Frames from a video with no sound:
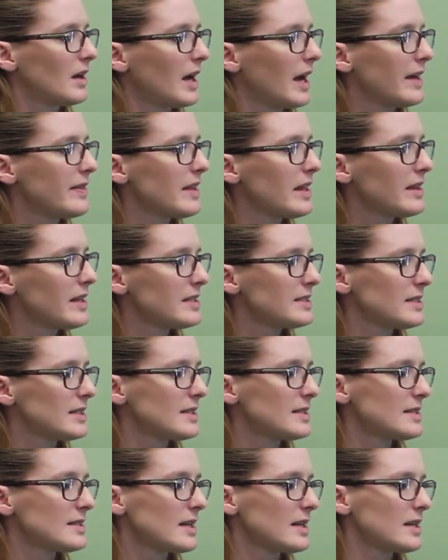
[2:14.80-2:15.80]
And then they did
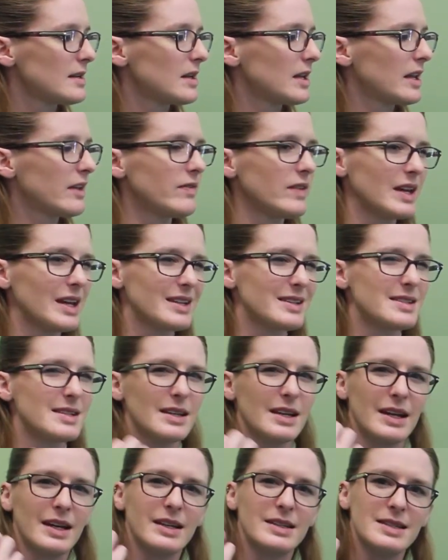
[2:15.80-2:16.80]
a study giving
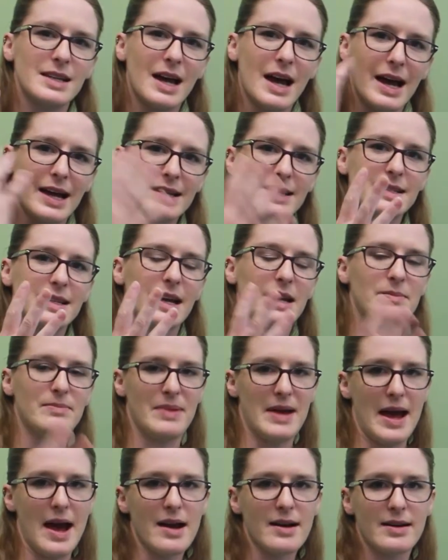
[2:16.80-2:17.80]
its eyesight
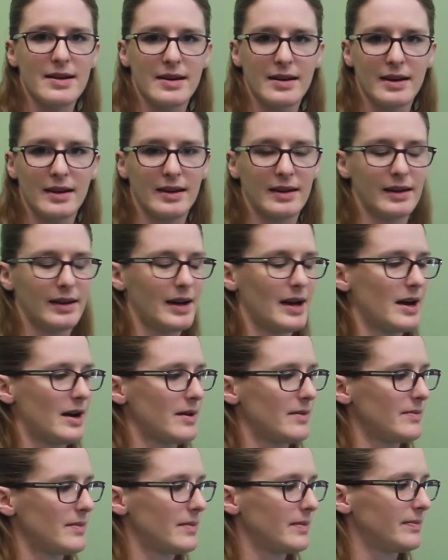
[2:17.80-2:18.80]
back.
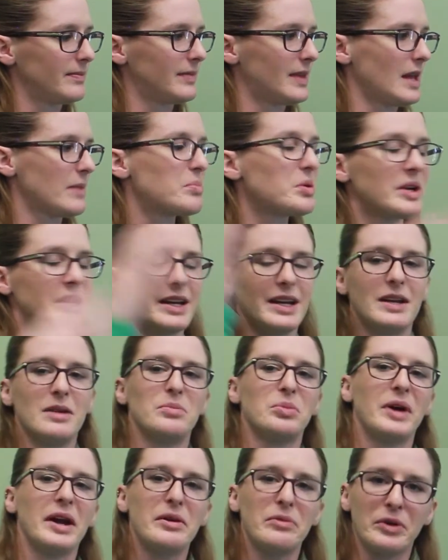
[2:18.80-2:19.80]
They put it in a
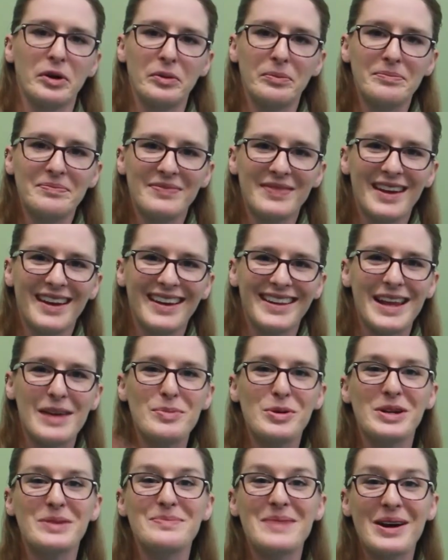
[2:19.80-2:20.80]
bright room. They
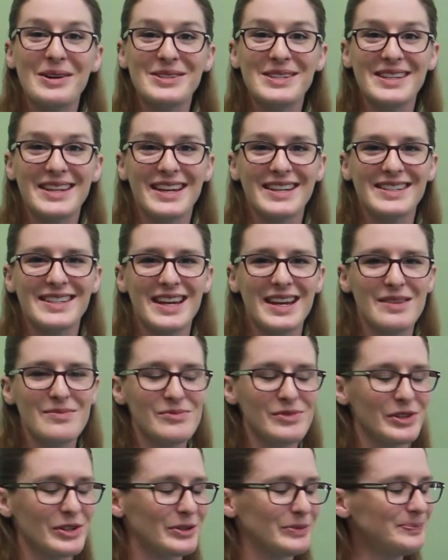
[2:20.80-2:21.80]
put a mouse in that
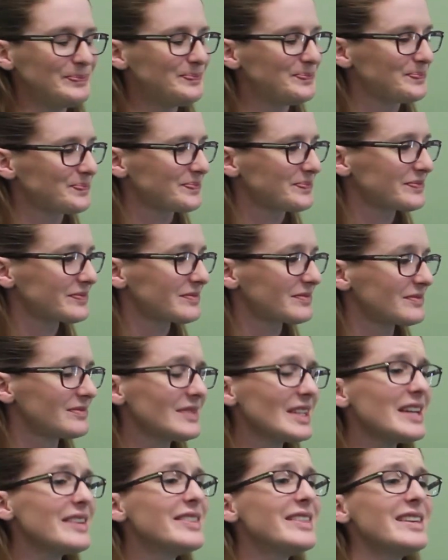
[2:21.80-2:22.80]
same room.
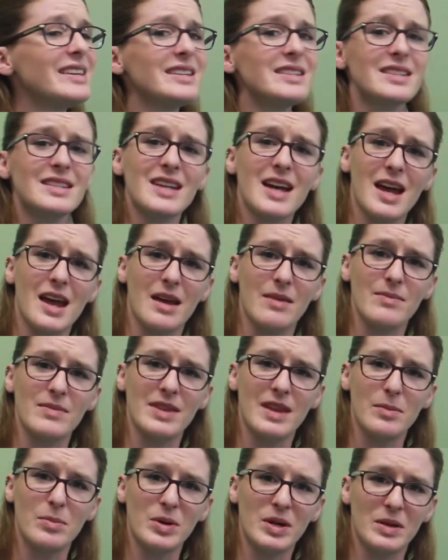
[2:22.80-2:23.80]
This
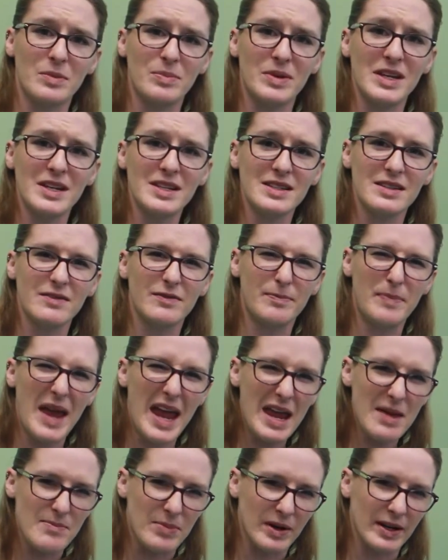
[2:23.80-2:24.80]
time they put a piece of
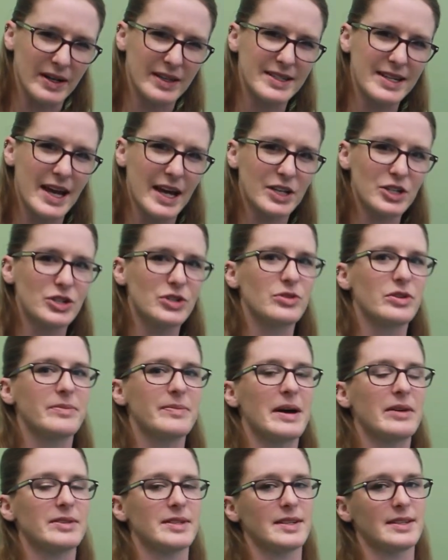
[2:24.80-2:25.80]
paper attached to a
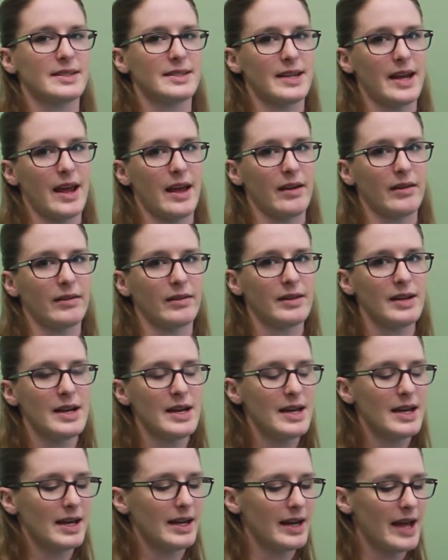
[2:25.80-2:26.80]
mouse's tail,
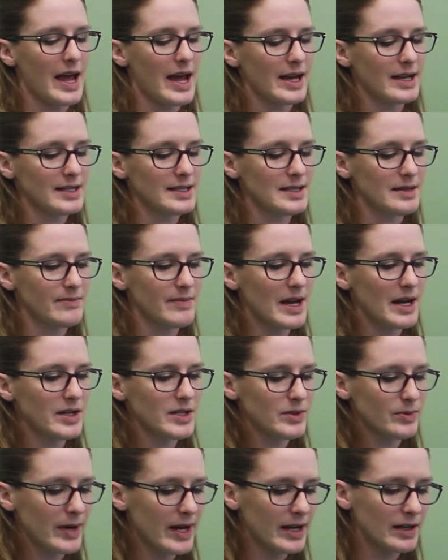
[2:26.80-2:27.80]
and as the
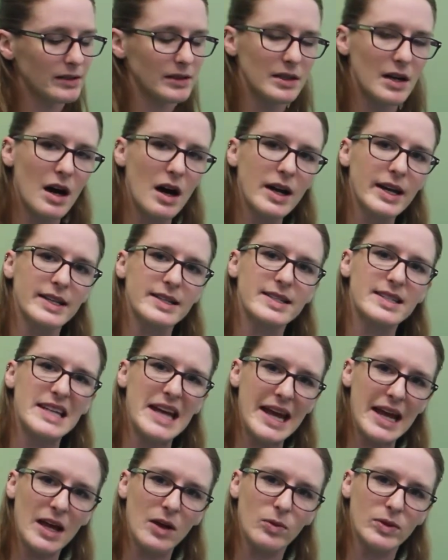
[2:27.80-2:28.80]
mouse ran along, its
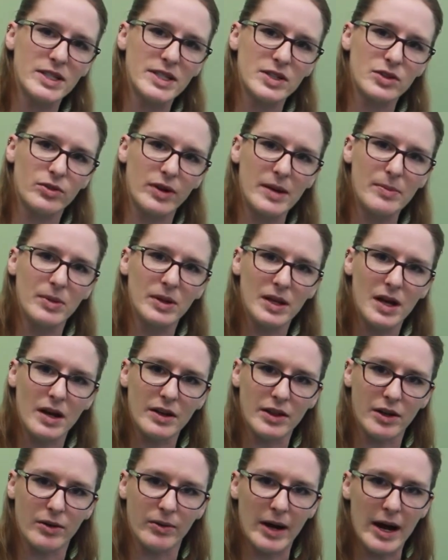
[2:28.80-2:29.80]
tail would scrape
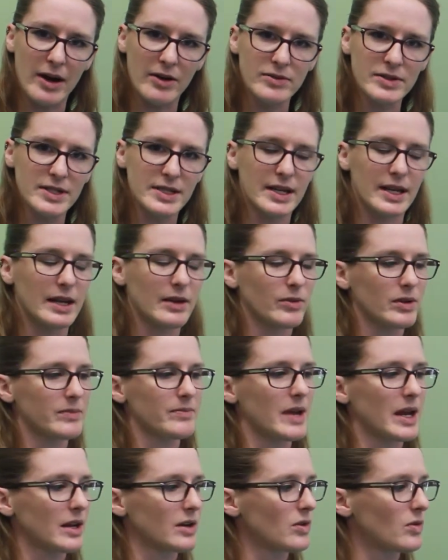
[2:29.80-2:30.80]
along the ground and it would
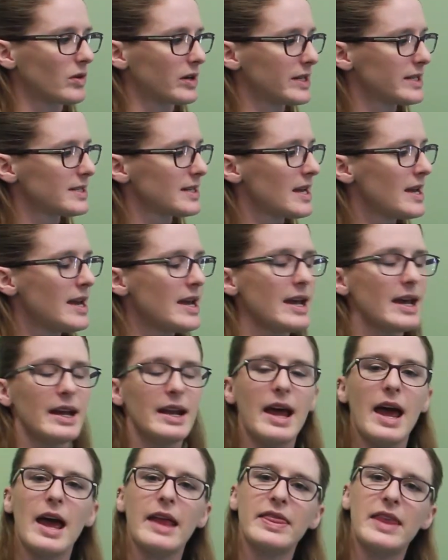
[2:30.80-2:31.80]
make noise,
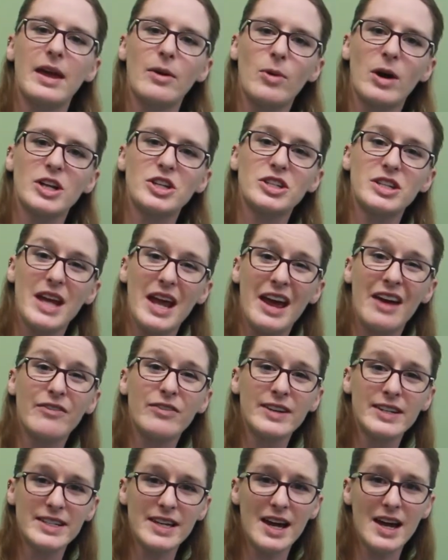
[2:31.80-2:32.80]
and they watched
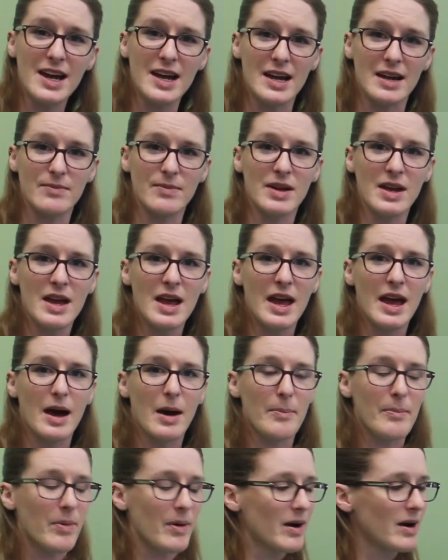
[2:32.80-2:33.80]
every time
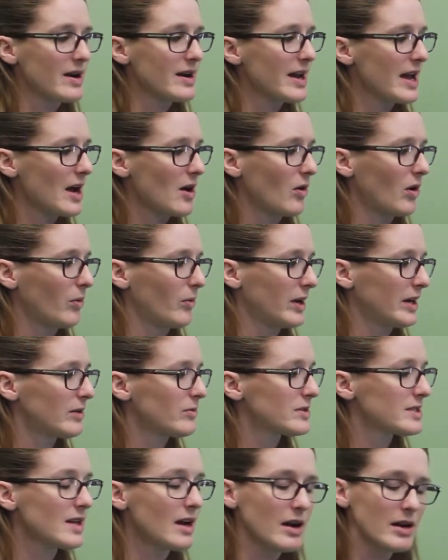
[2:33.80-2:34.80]
a barn owl, when it
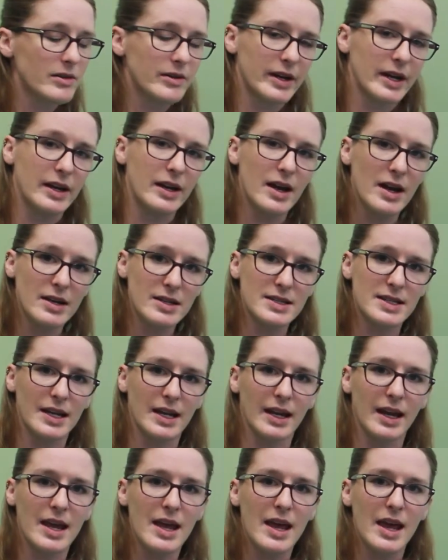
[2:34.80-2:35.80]
was hungry and
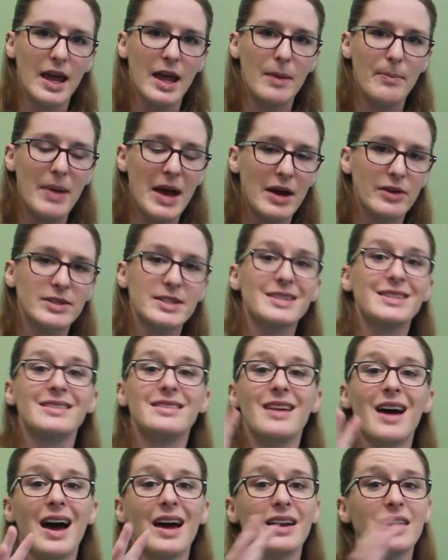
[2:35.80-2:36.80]
hunting, it pounced
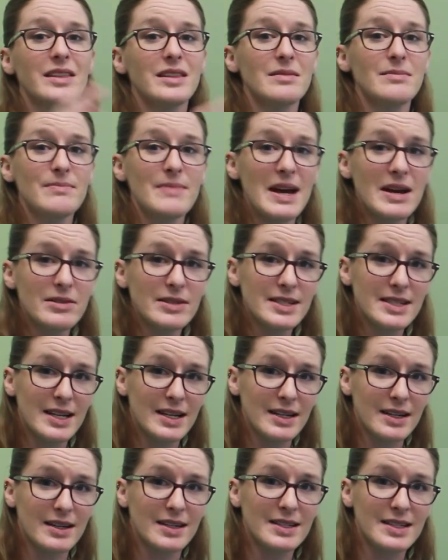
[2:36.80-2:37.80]
not on the mouse
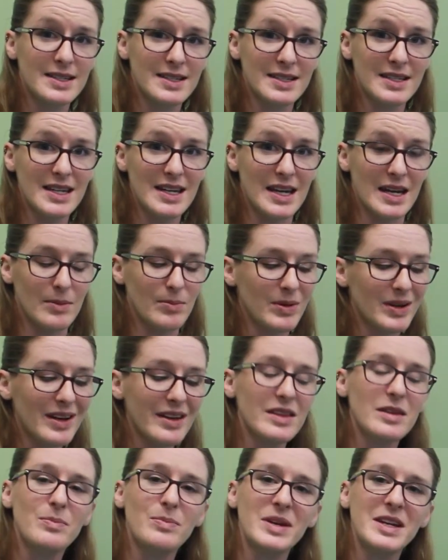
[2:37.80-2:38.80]
that it could see, but
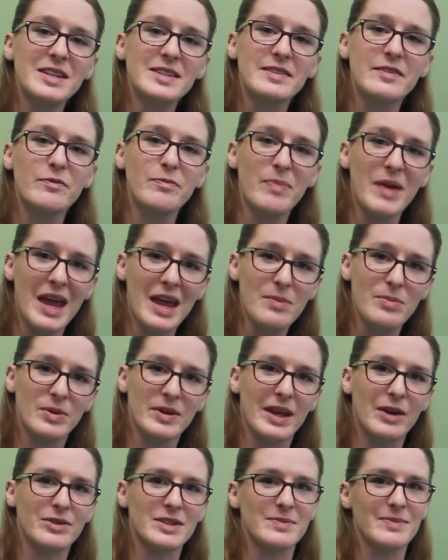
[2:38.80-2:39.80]
on the piece of paper
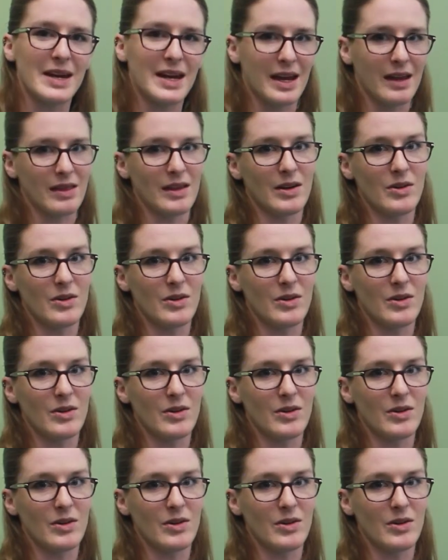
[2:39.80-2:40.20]
that was making the